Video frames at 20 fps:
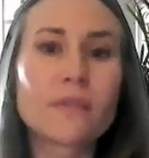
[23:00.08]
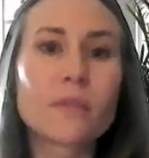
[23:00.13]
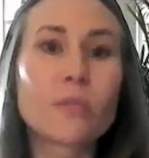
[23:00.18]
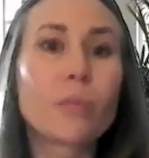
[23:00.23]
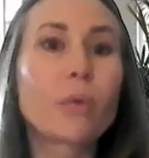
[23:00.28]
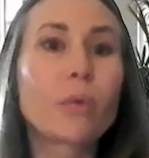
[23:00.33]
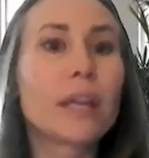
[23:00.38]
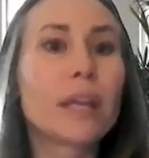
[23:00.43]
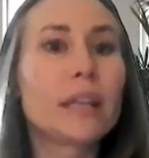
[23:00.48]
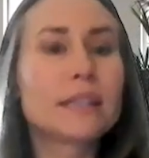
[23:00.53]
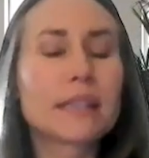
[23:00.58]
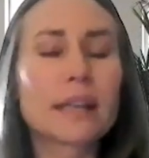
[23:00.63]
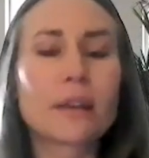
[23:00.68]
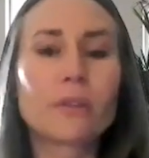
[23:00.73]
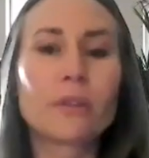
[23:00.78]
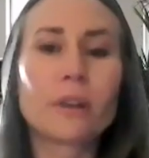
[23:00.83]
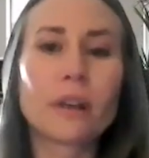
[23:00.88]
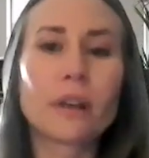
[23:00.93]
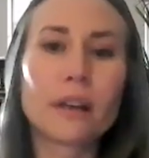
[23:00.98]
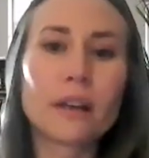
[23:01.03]
of the
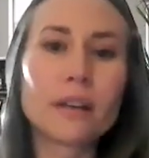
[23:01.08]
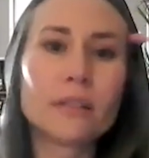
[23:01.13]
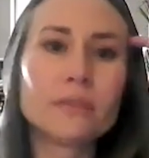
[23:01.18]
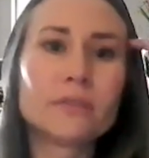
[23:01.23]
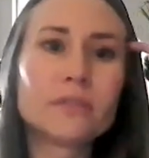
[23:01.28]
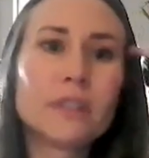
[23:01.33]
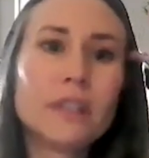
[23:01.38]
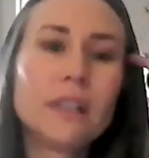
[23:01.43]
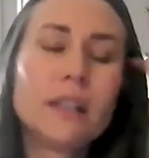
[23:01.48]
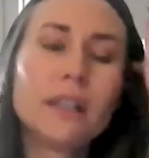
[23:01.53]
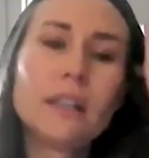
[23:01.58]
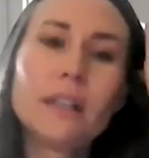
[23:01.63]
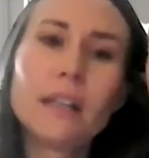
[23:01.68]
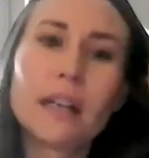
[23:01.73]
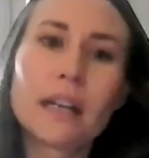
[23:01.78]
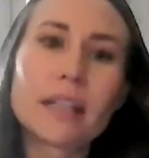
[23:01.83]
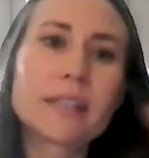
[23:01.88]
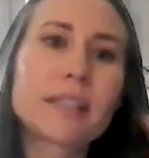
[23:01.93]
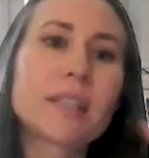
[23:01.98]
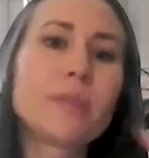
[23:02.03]
breakdown of
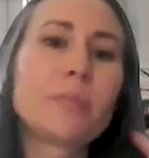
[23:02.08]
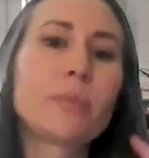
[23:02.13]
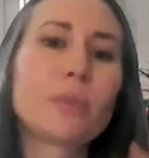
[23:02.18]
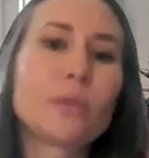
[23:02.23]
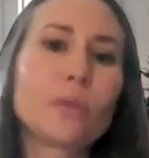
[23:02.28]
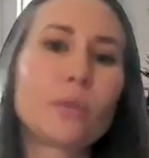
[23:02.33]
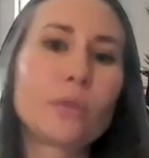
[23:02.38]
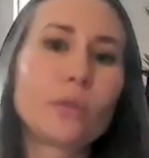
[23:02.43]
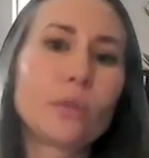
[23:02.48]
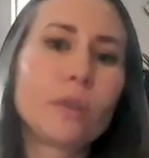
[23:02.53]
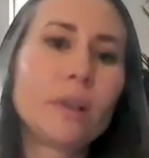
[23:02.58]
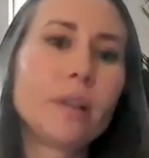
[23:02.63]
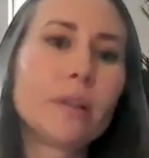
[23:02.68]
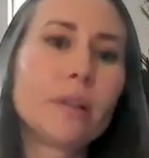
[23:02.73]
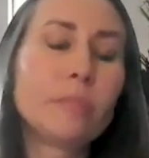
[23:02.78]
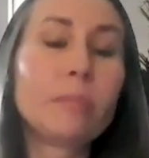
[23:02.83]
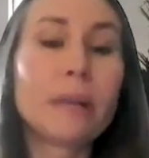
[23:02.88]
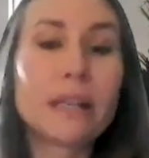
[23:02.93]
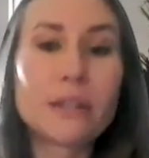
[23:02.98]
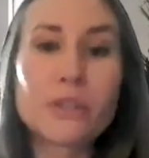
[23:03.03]
a typical
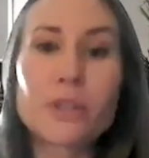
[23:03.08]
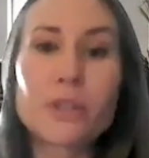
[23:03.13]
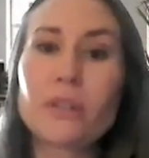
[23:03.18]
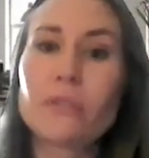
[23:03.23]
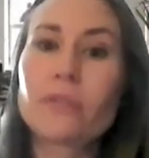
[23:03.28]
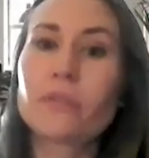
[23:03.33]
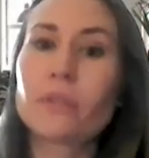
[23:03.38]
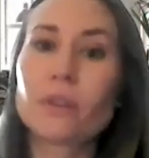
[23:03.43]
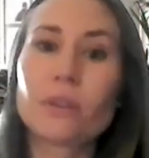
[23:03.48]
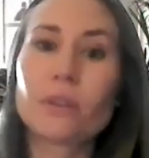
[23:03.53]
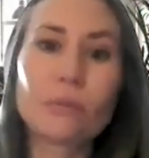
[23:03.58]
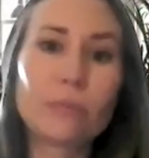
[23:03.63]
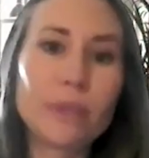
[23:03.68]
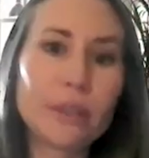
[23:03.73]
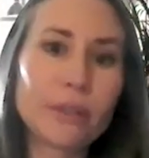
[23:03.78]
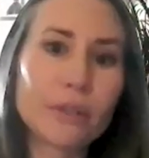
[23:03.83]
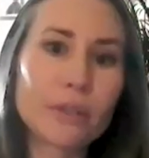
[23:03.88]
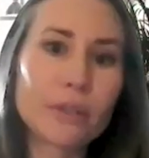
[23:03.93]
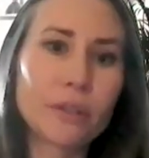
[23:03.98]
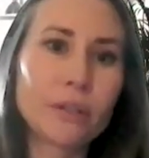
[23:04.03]
budget for a
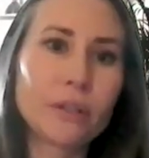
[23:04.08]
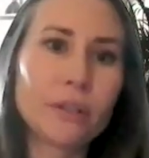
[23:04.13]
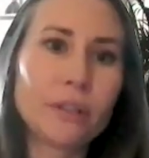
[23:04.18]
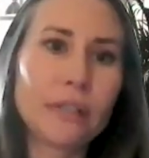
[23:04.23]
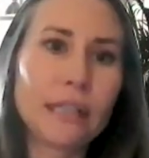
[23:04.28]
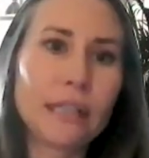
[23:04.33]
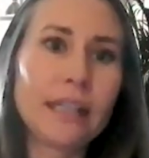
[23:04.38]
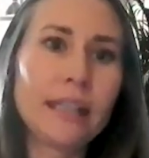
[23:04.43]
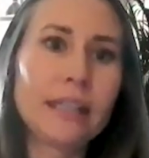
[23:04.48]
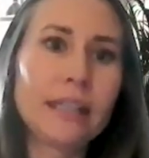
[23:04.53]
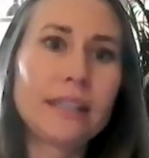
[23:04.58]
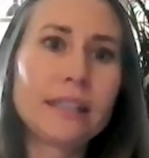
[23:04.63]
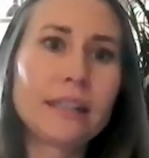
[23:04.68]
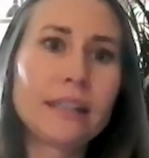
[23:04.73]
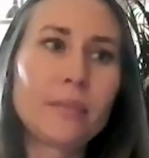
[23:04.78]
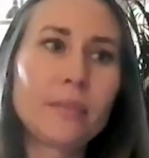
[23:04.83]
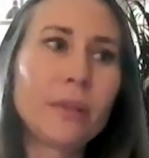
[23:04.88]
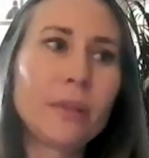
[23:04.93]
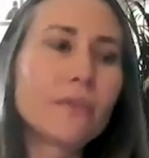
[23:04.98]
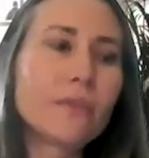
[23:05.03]
realtor.
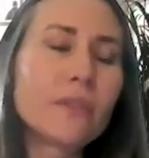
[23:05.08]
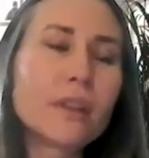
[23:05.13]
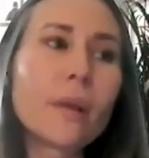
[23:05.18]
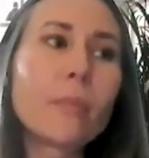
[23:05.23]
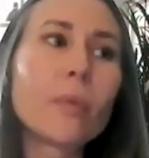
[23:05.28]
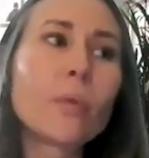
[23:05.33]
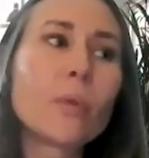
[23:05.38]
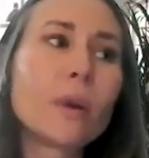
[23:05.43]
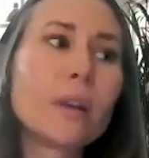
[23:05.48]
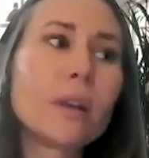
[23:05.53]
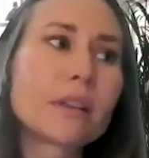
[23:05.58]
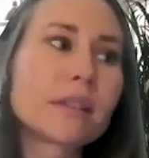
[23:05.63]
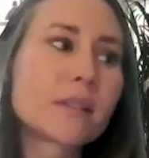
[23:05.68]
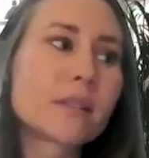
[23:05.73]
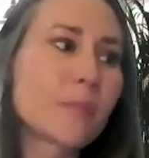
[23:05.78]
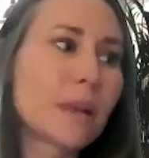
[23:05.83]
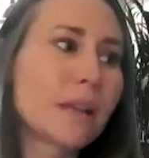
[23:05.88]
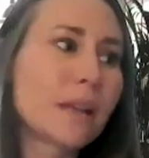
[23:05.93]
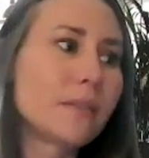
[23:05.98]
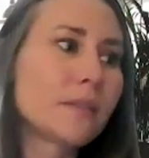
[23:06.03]
And I believe the number one
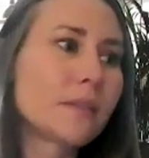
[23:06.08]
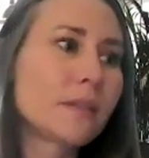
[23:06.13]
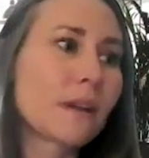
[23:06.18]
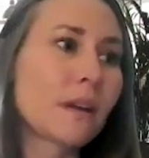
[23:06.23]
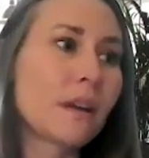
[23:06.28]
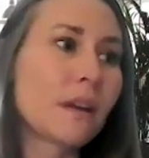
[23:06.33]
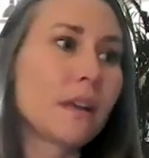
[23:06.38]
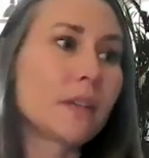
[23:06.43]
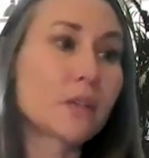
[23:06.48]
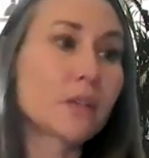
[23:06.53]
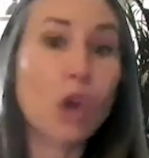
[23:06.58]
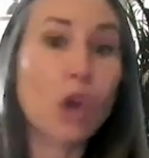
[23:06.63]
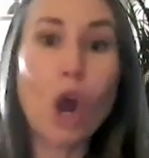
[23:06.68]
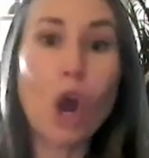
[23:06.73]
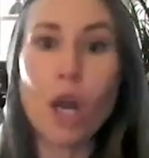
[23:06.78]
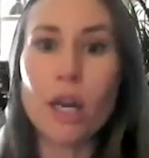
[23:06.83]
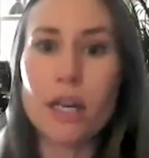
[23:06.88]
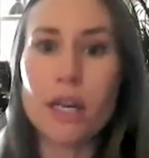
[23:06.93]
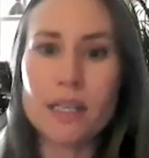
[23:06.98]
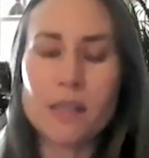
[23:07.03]
expense is
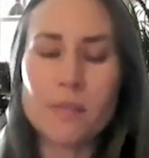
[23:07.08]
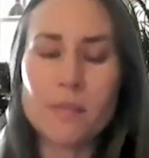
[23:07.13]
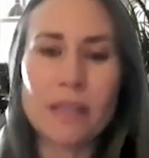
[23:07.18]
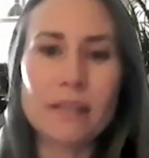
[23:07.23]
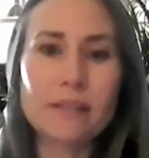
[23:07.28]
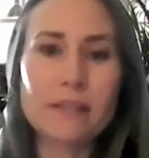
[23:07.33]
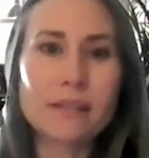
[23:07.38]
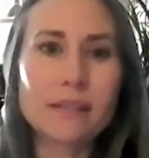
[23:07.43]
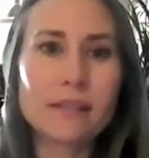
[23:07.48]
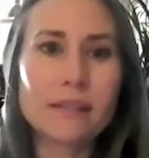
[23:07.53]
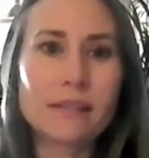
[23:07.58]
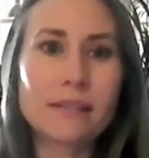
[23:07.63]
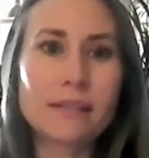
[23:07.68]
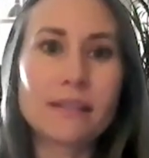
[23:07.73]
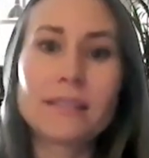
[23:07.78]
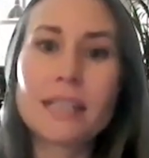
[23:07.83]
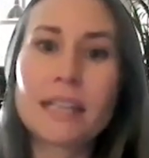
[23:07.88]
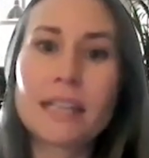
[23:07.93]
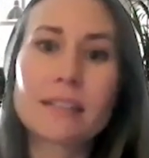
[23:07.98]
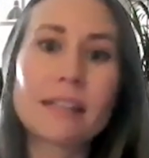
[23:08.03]
car expenses,
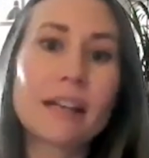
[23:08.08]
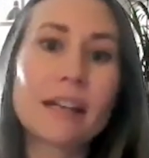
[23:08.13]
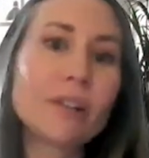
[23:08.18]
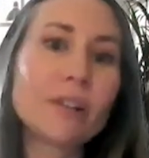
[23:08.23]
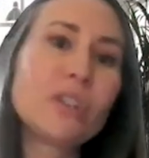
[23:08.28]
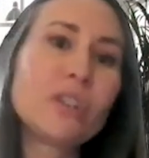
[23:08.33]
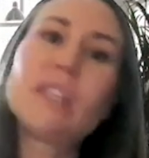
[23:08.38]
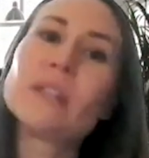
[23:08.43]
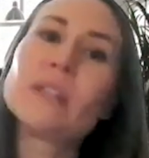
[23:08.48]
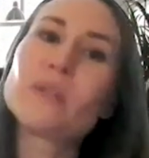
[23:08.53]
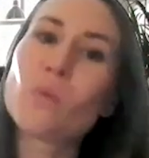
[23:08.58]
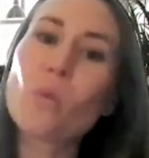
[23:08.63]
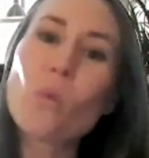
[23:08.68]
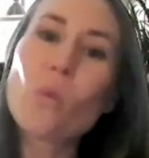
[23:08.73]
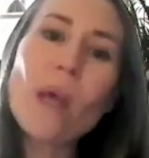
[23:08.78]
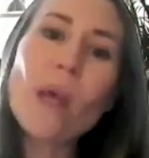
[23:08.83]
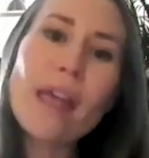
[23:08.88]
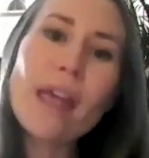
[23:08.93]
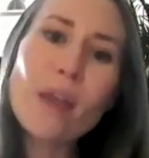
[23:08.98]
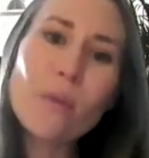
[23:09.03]
and technology is
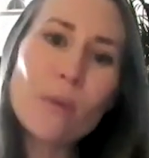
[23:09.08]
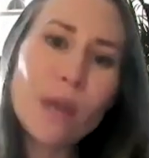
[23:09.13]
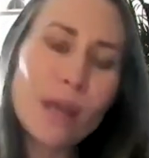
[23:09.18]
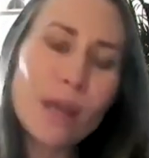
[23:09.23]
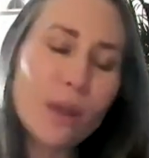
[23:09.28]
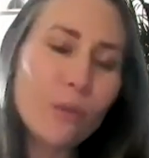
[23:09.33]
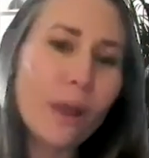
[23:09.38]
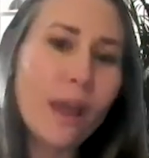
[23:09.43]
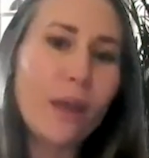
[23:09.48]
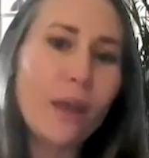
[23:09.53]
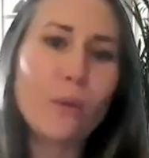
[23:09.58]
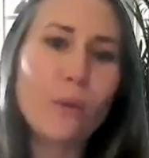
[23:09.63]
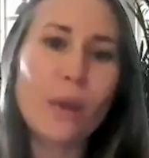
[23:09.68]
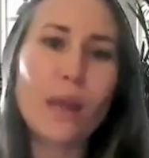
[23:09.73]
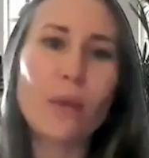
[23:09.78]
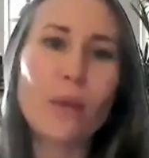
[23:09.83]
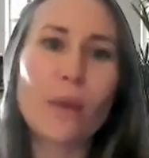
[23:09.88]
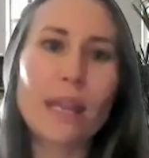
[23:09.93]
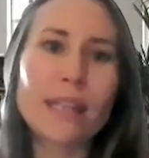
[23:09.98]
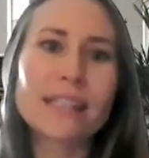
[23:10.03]
way, way, way,
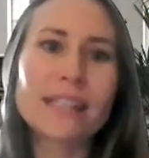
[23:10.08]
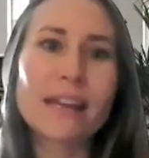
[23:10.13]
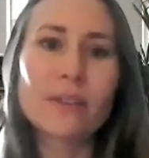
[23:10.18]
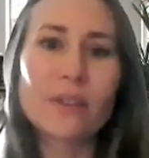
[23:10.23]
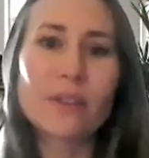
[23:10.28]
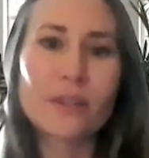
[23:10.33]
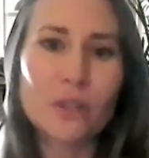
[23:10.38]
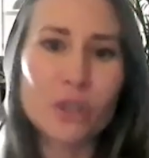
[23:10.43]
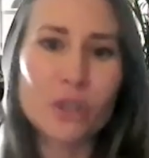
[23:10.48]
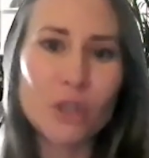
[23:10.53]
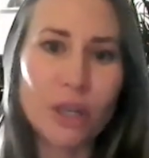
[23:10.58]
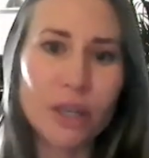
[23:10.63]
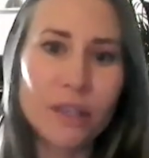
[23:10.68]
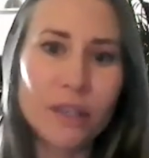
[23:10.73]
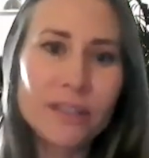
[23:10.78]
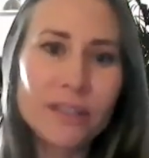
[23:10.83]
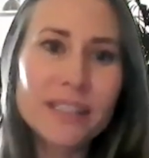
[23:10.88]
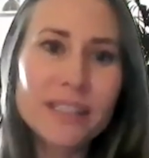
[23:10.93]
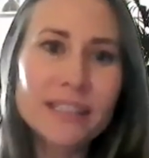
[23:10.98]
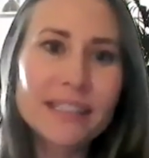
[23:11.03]
way, way down in the
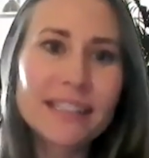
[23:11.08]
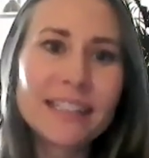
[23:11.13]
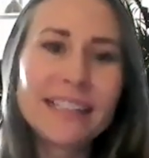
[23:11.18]
chart.